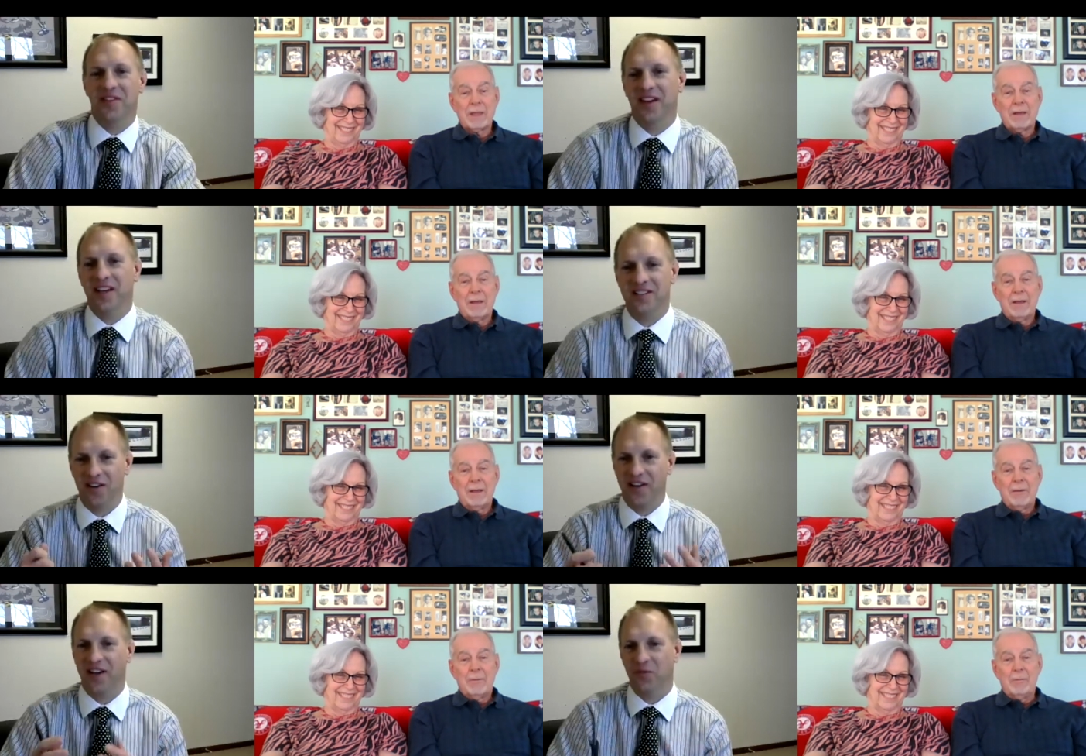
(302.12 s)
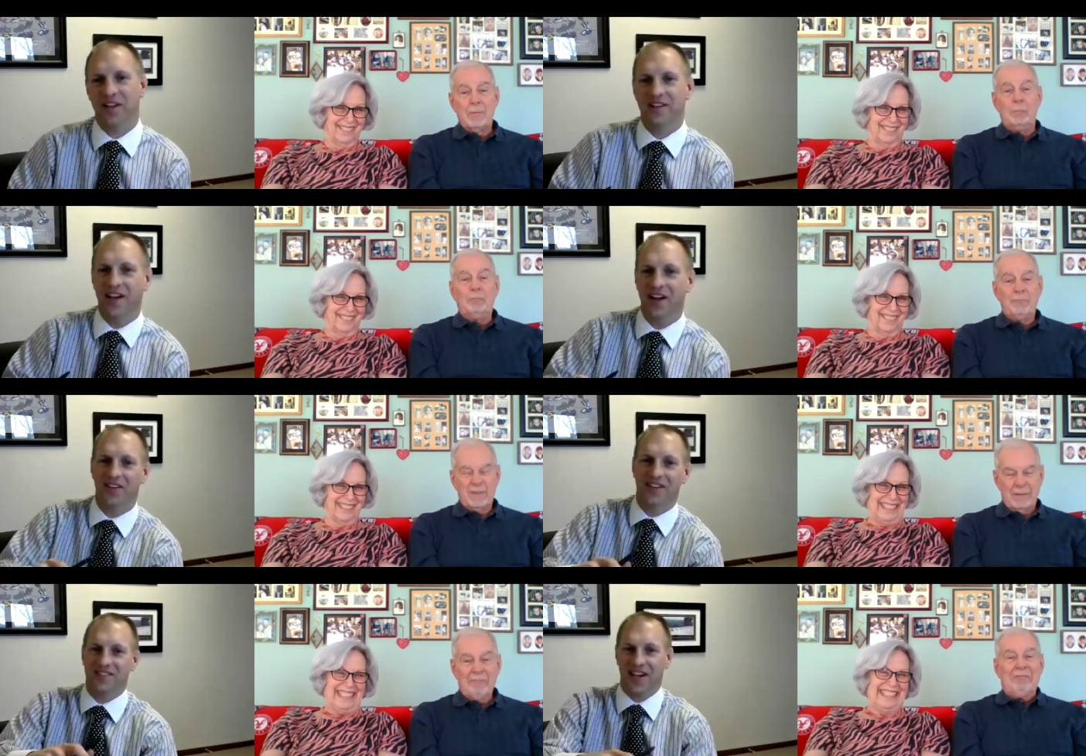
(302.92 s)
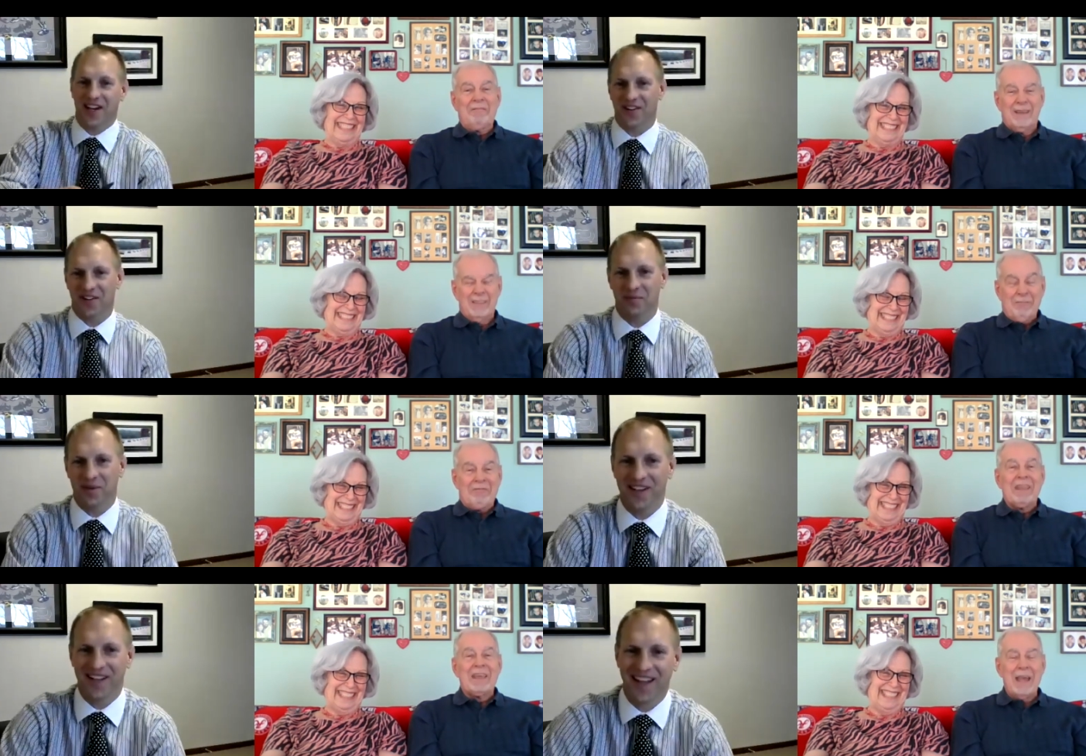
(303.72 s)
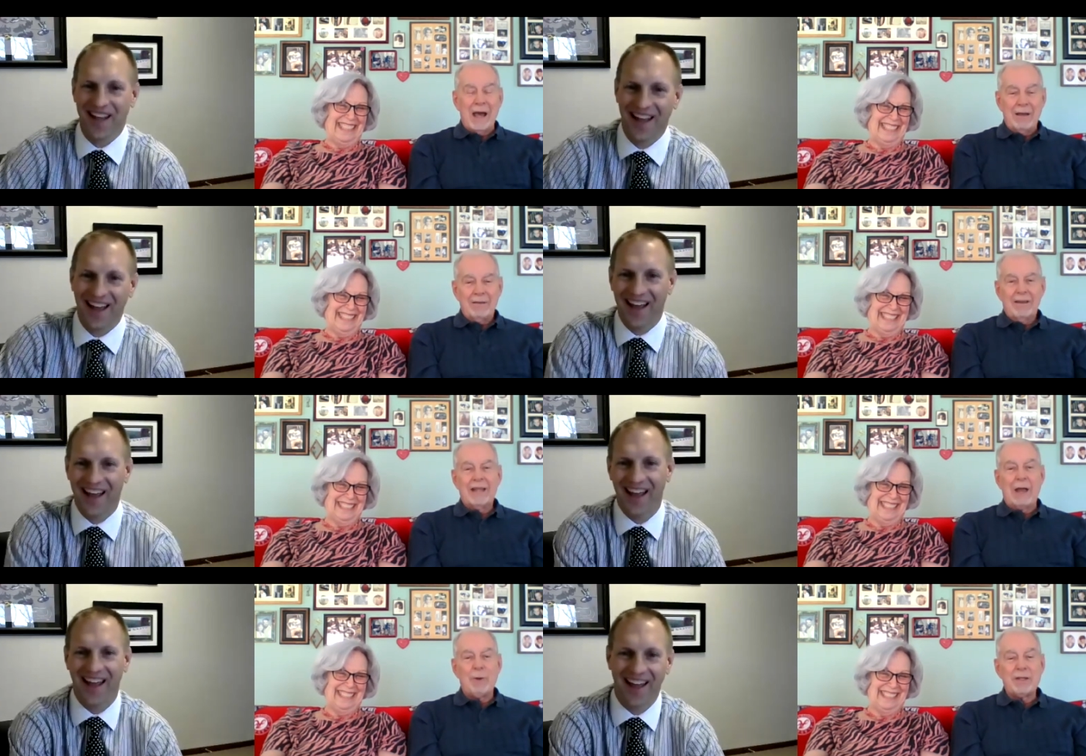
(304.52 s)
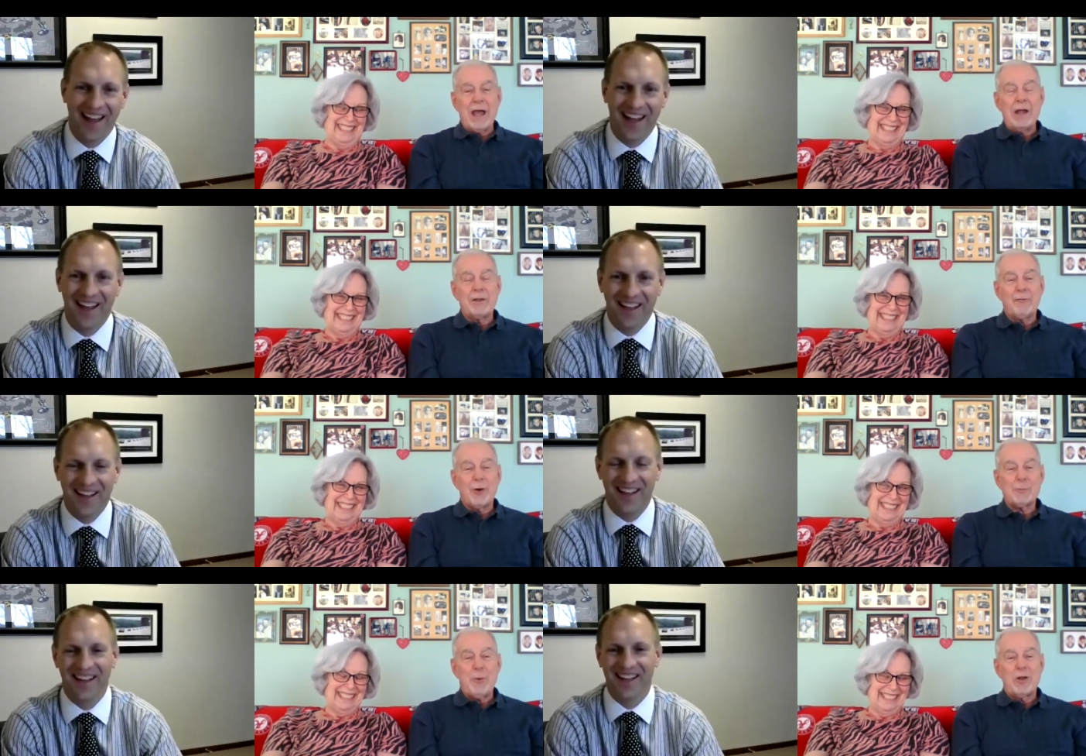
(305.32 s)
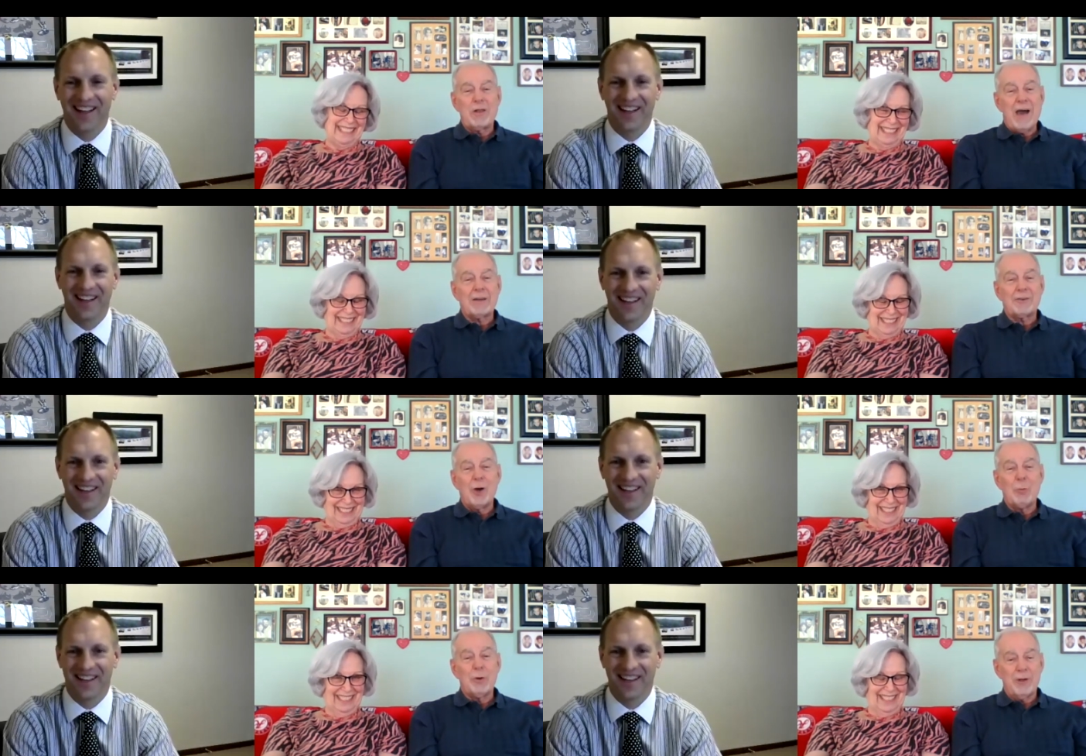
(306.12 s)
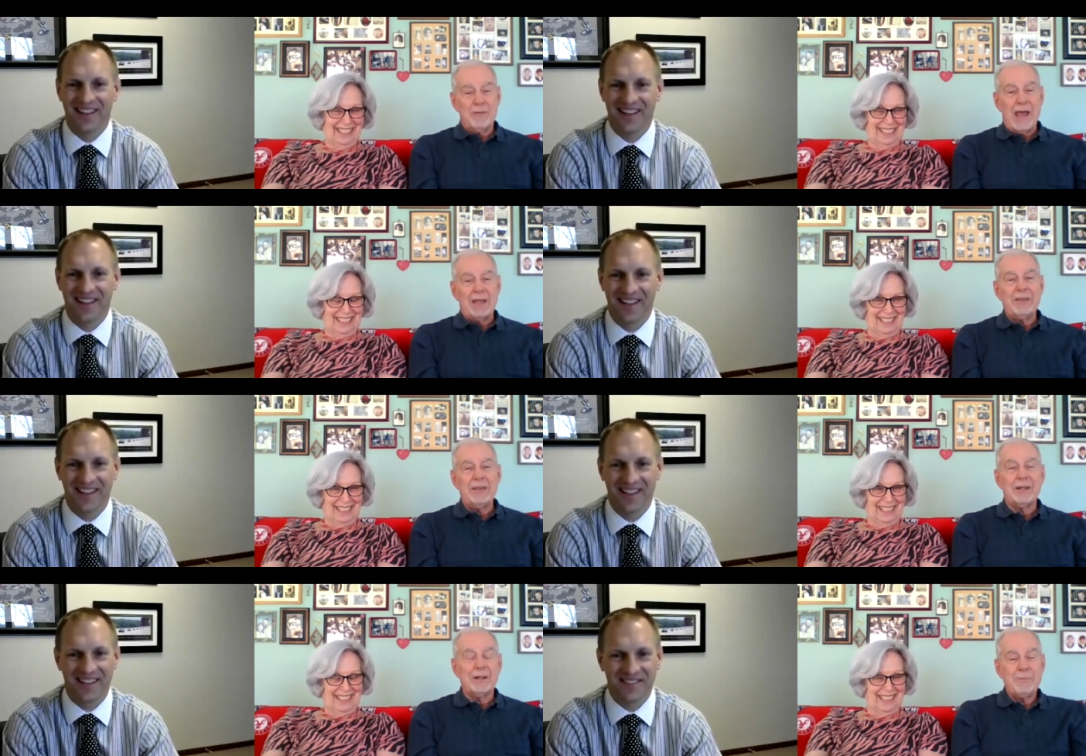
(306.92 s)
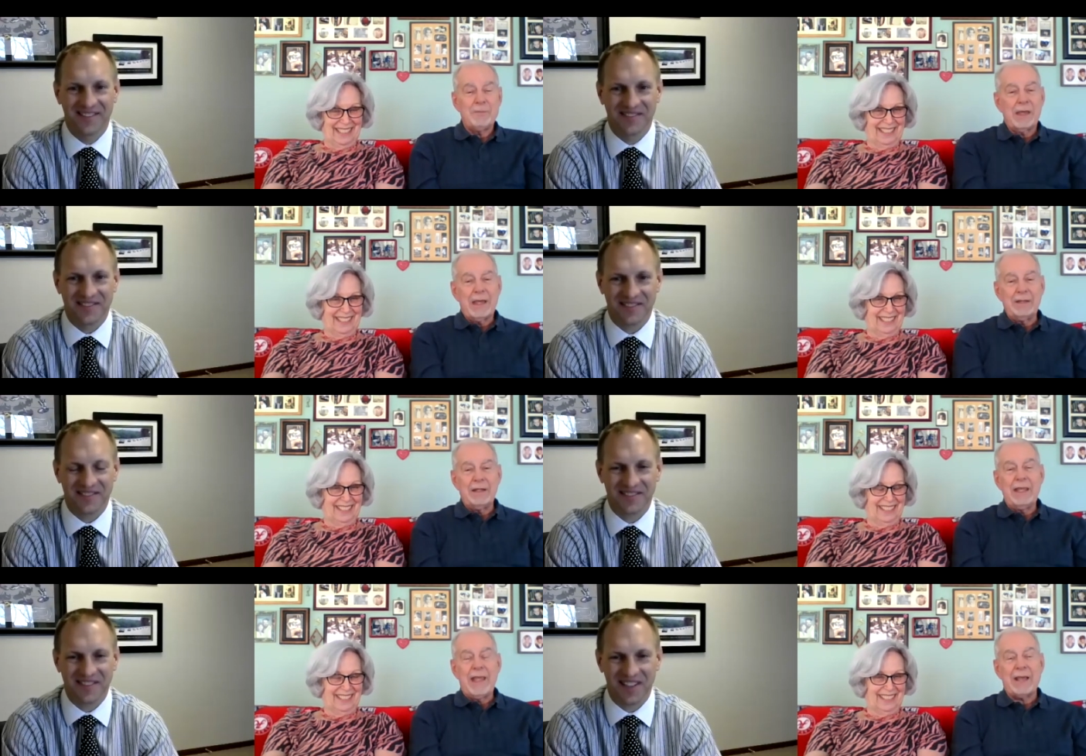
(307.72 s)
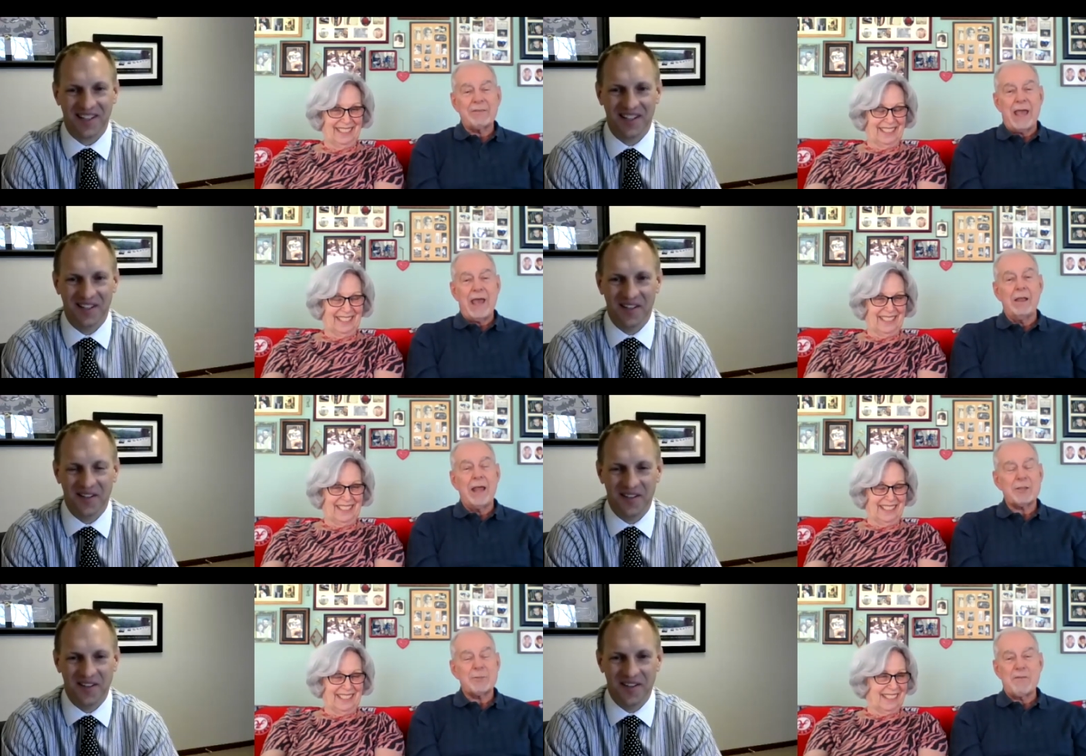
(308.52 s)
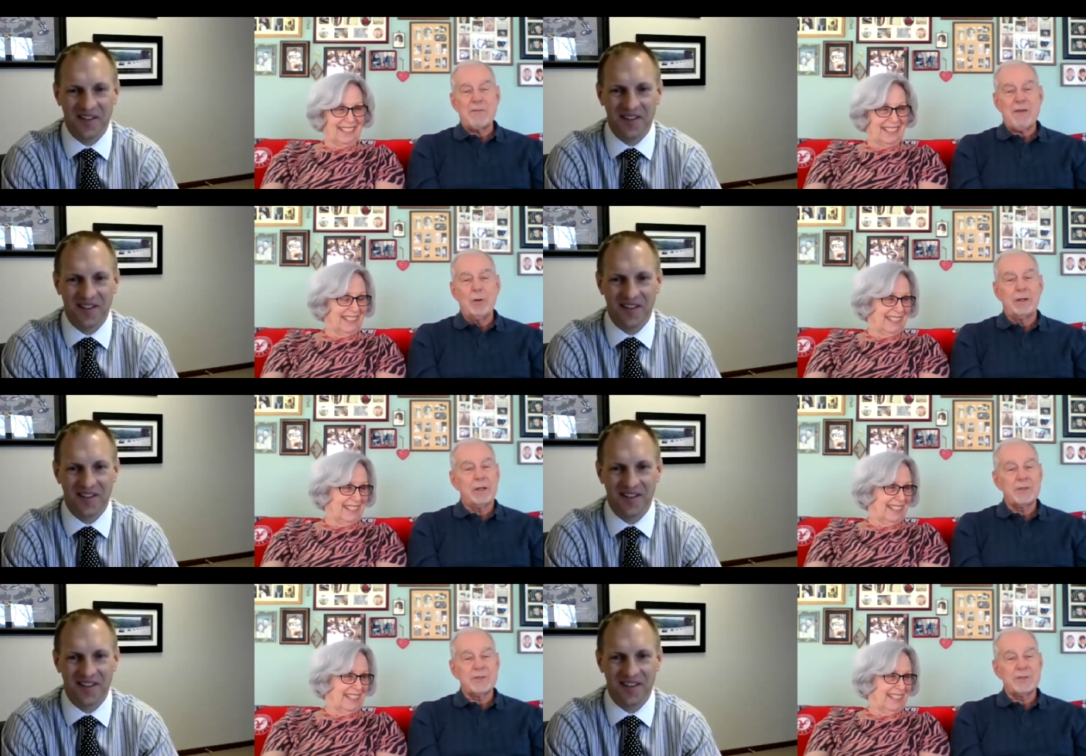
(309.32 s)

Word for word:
Speaker 1: That's how that went down exactly. But
Speaker 2: yeah, and I retired the first part of October of that year. And then he asked Al asked me if I wanted to